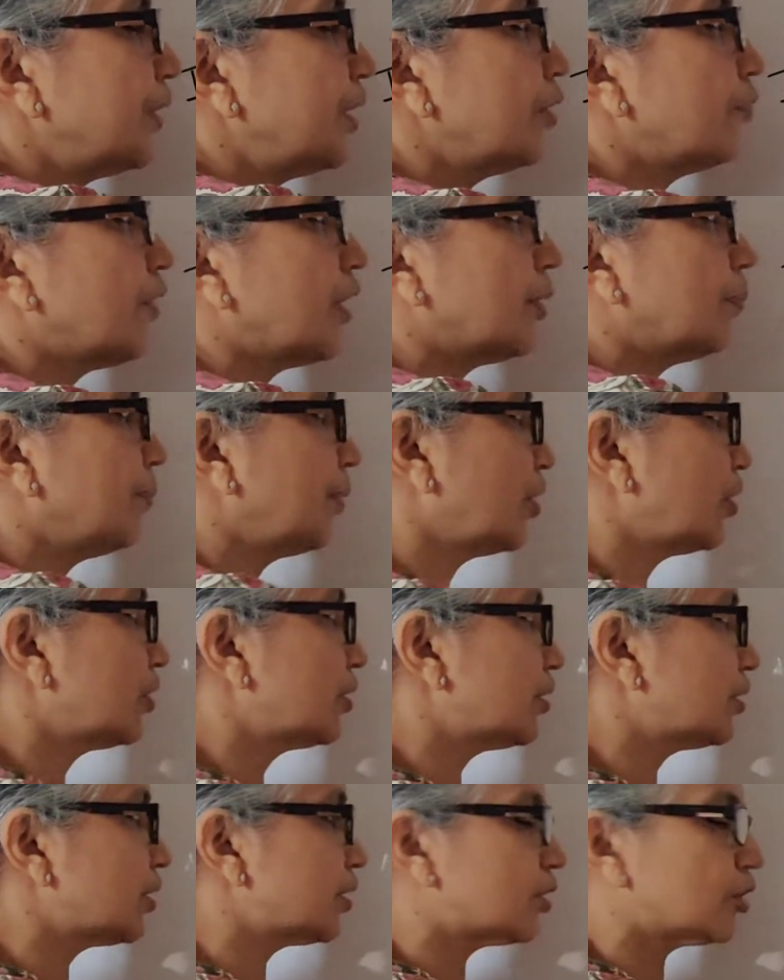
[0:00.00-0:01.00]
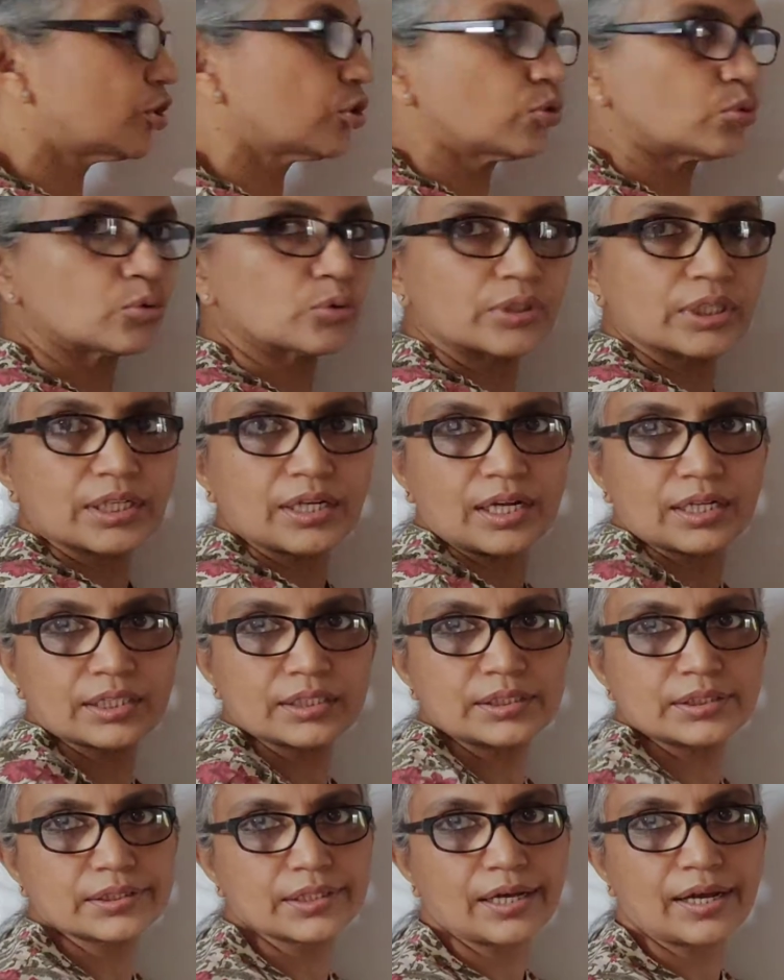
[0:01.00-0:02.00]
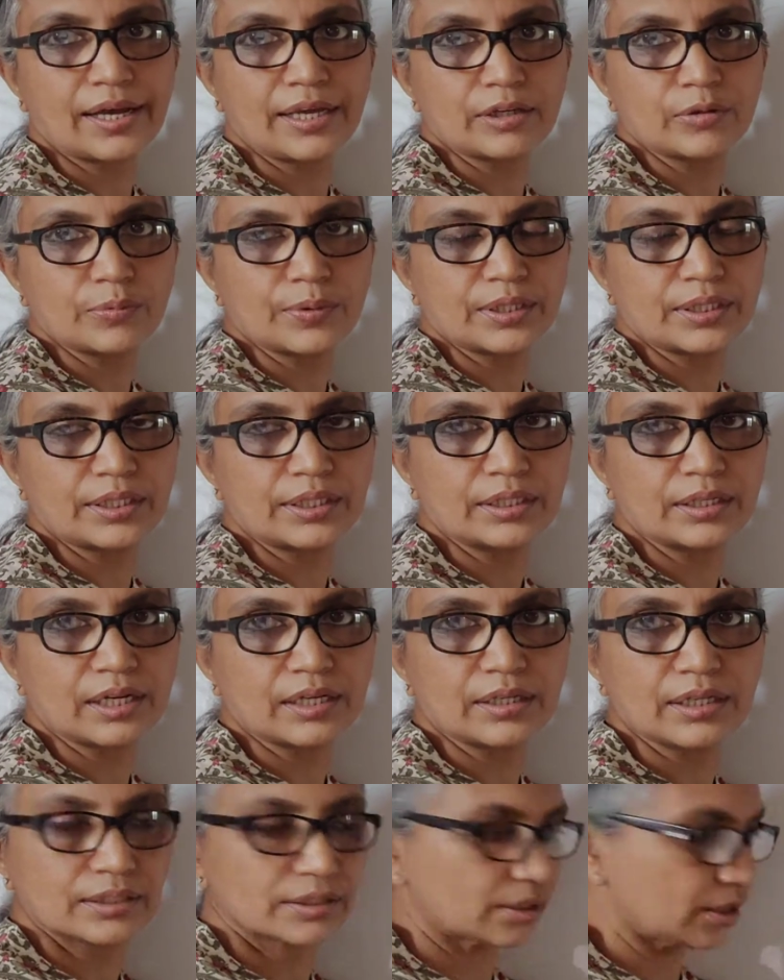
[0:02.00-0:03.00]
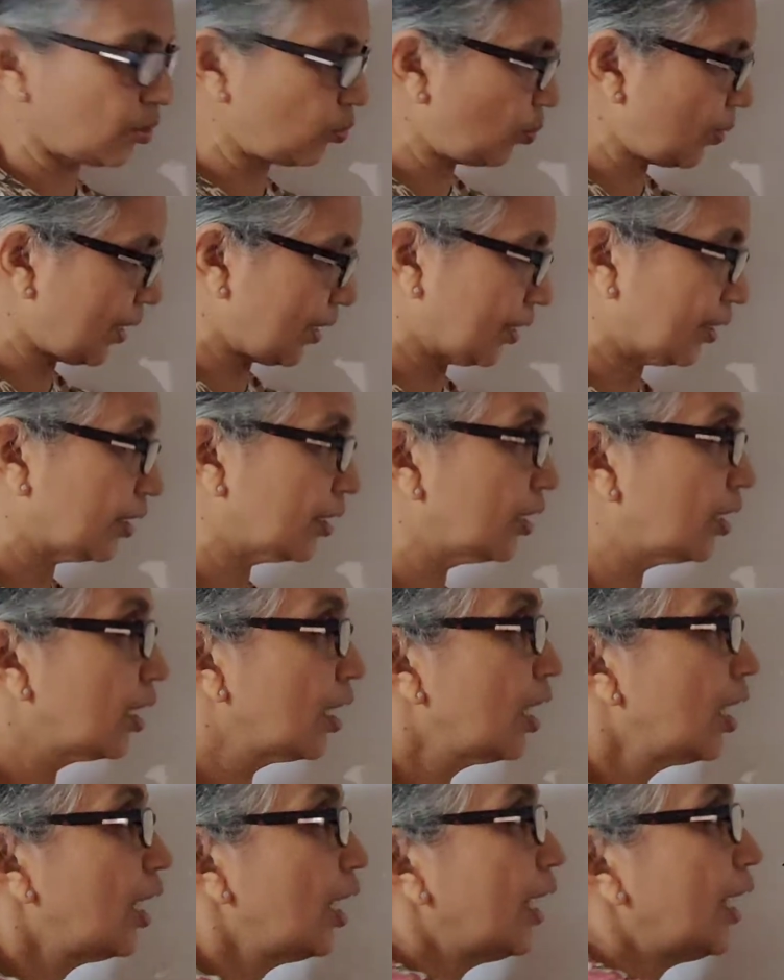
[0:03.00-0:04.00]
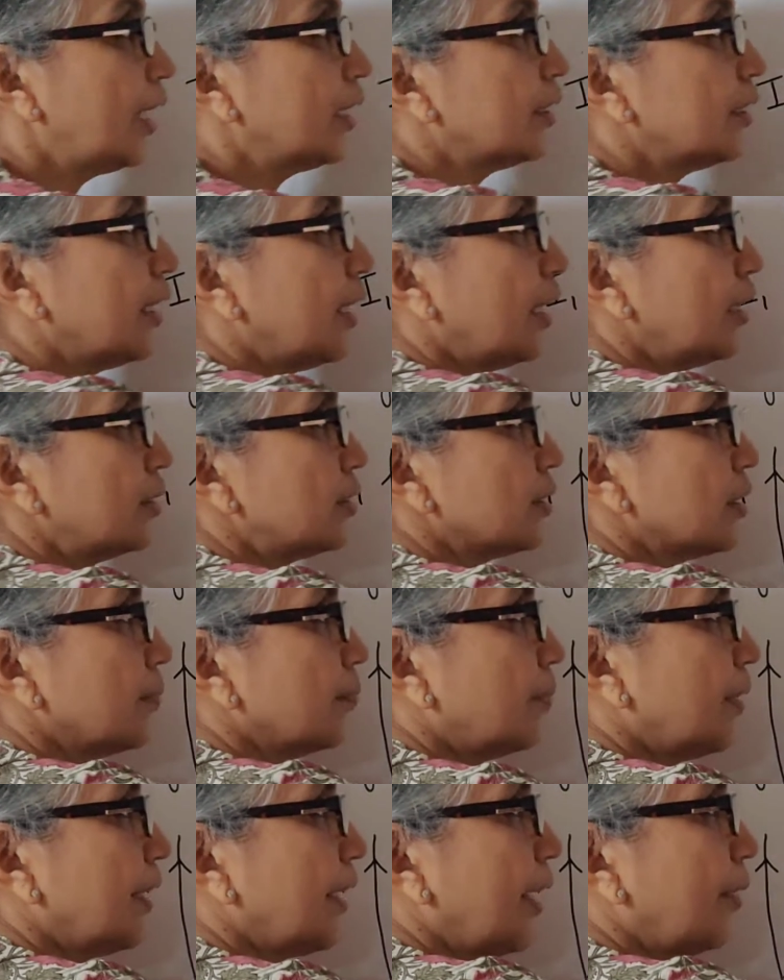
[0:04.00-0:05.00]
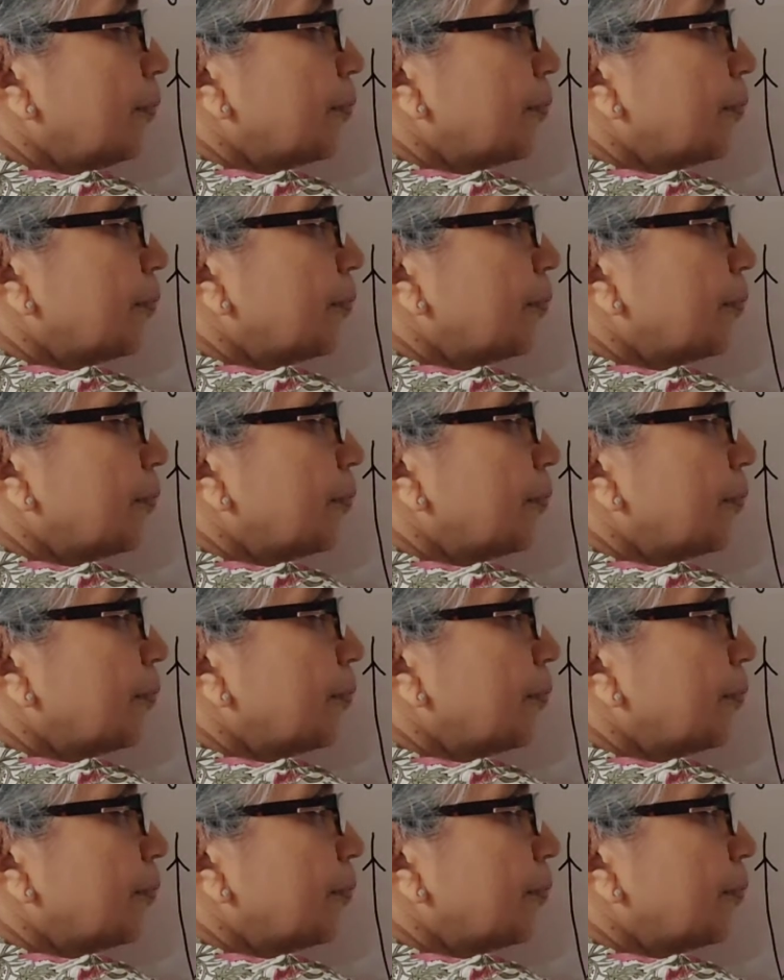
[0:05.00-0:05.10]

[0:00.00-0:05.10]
B1 because it is due to the current I1 in conductor 1, and that by